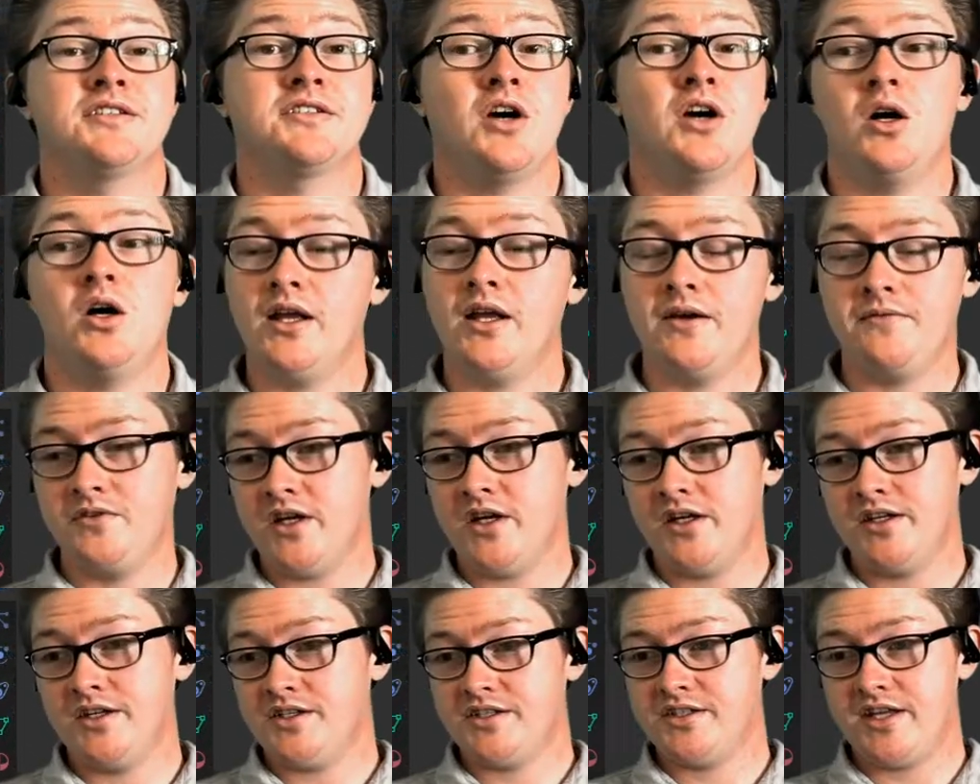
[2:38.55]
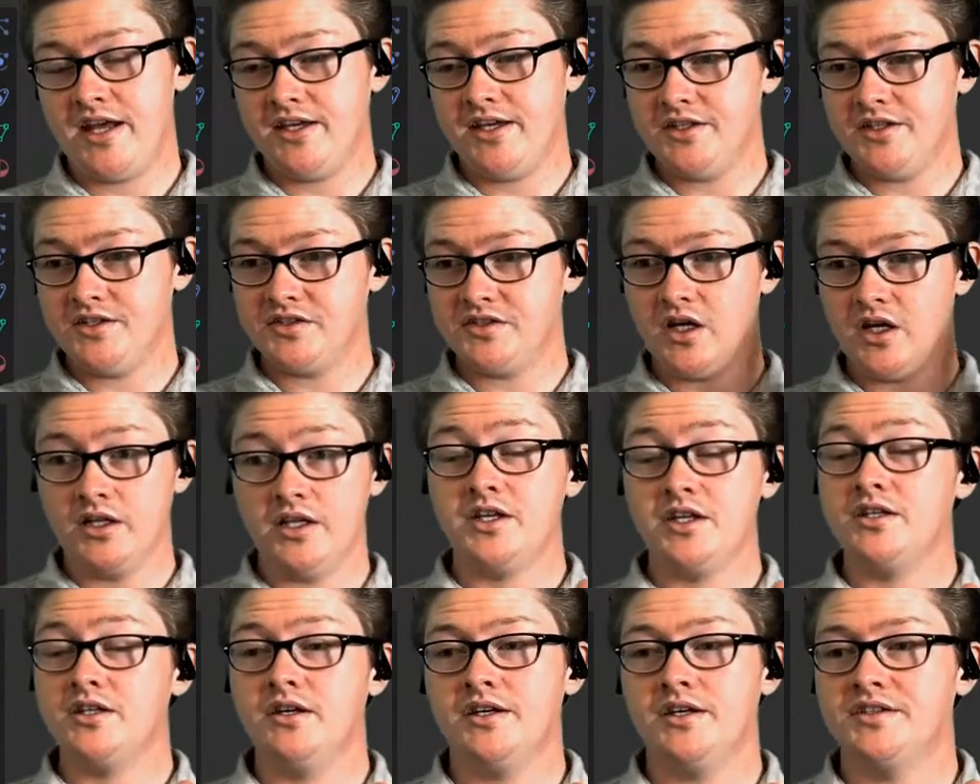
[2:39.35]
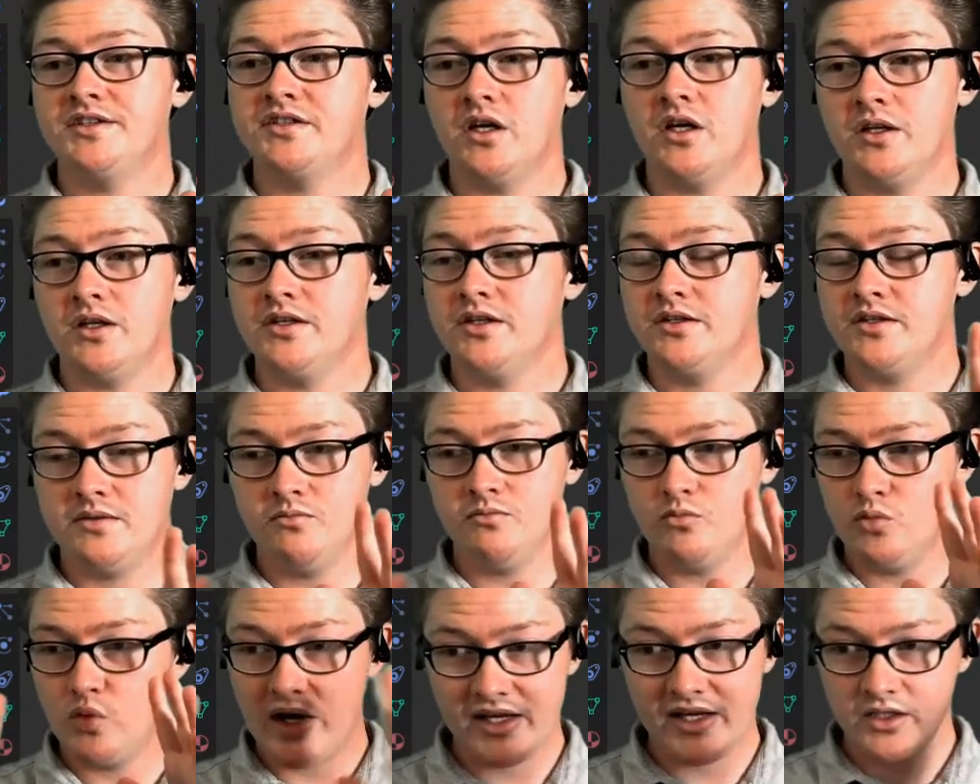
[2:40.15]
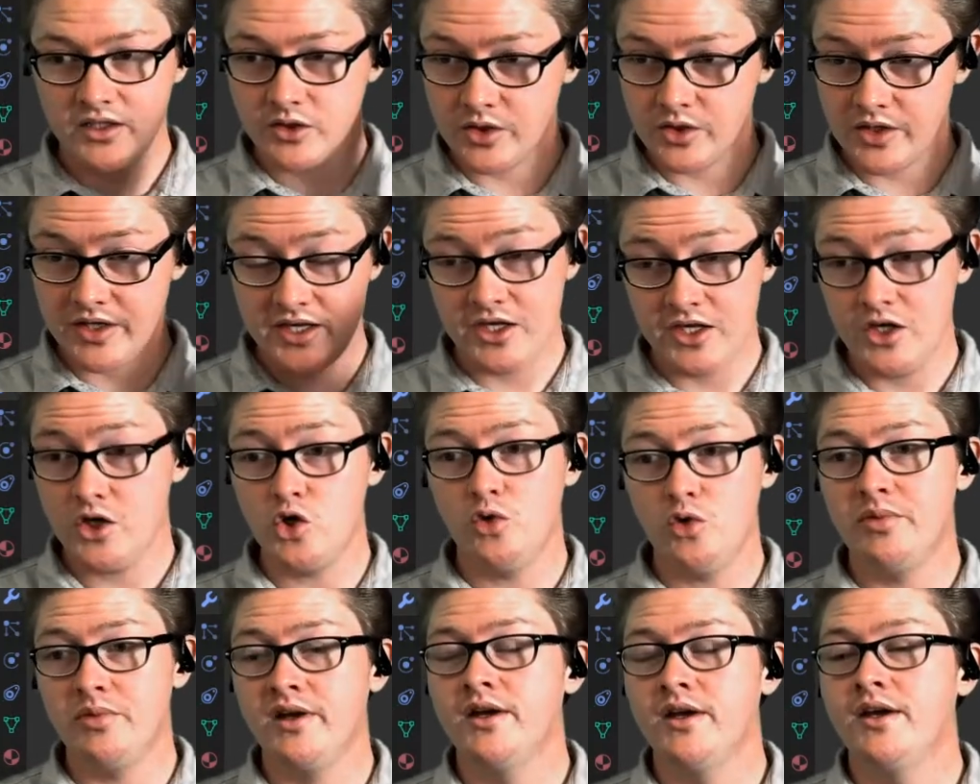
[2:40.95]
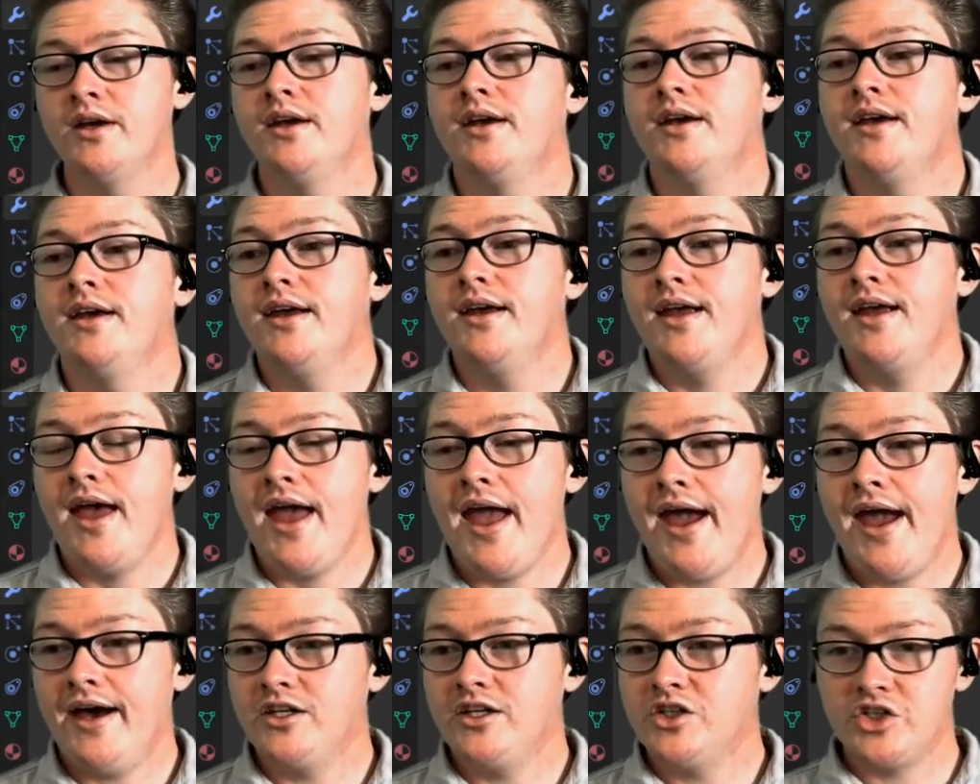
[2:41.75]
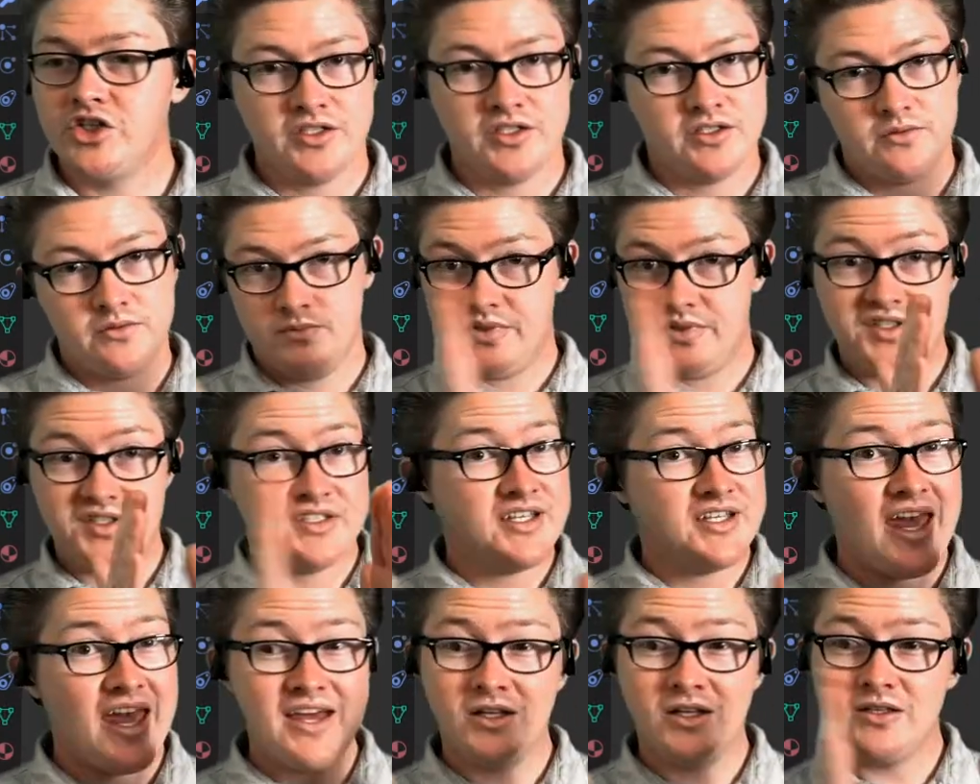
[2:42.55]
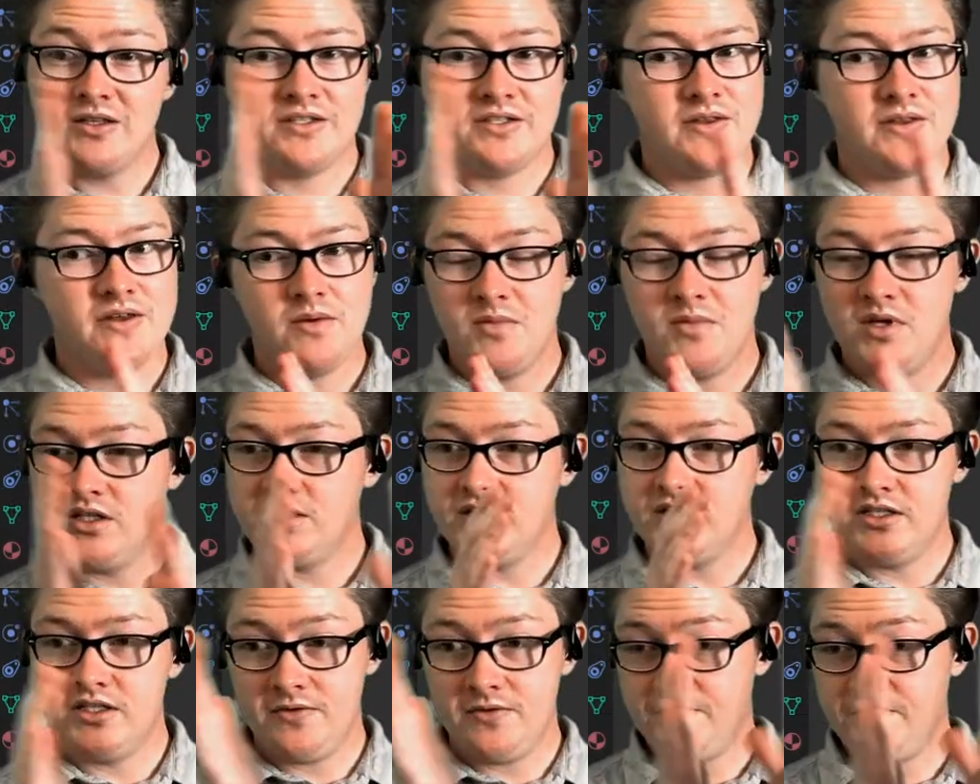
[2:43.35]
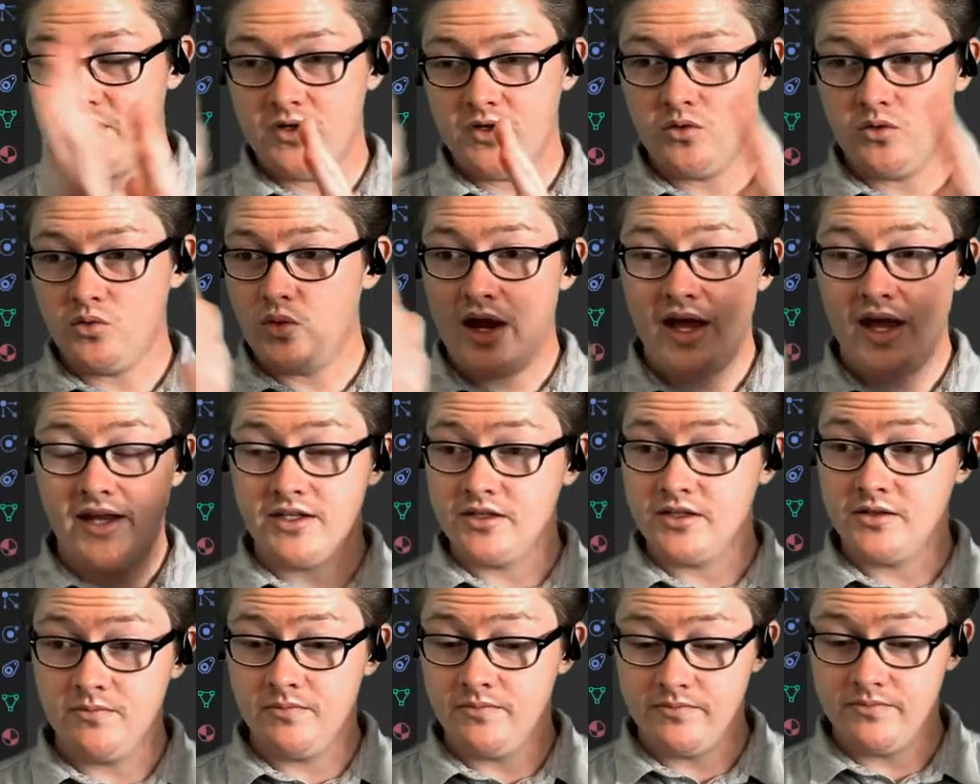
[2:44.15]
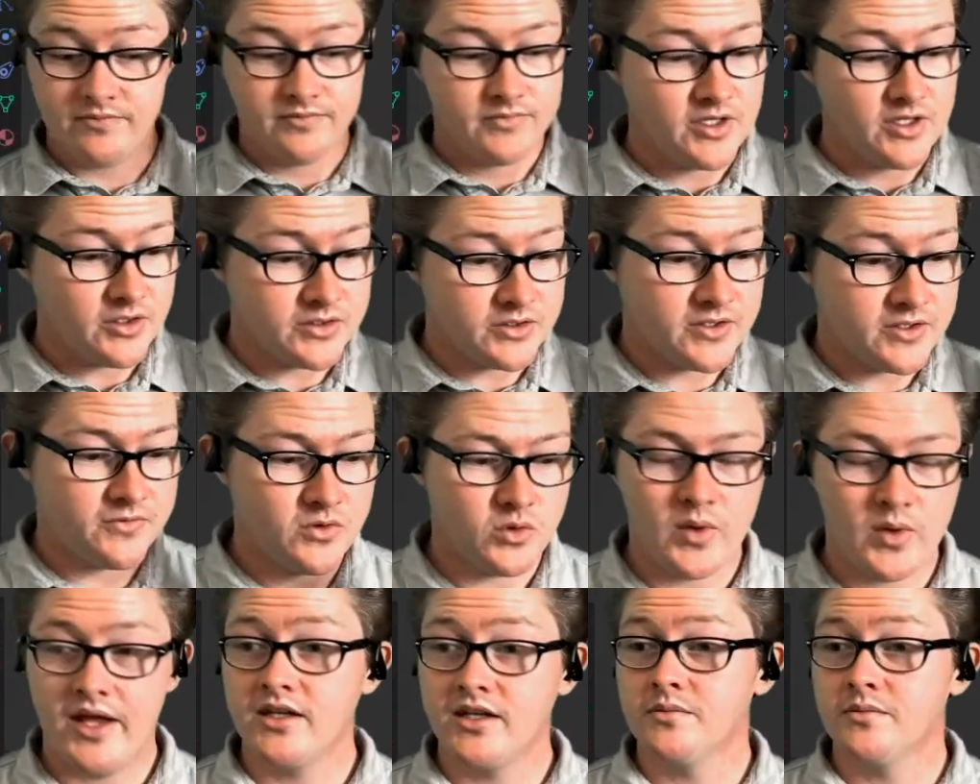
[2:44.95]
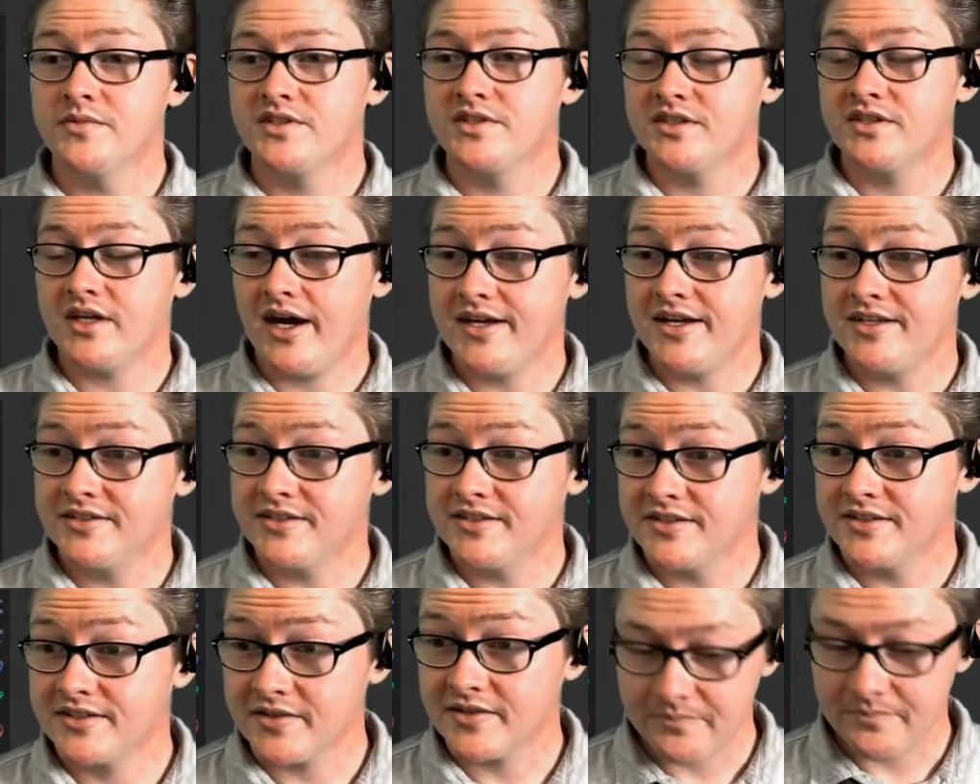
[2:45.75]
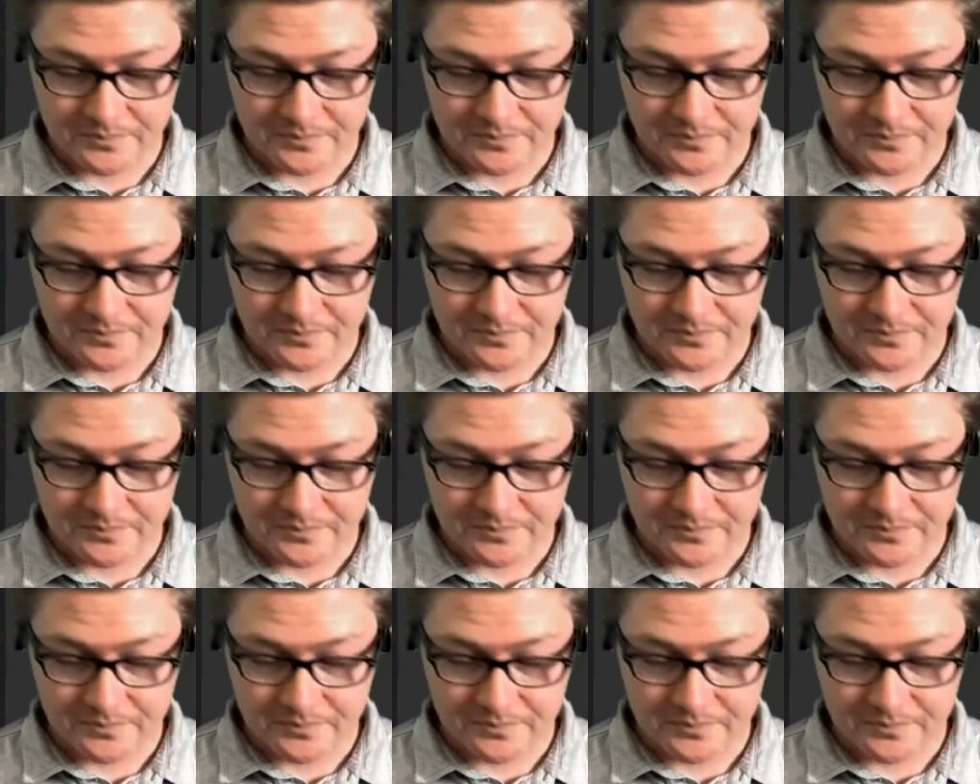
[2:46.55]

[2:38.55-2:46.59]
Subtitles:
All I've done is taken a solid regular cube and just scaled them into different random sizes.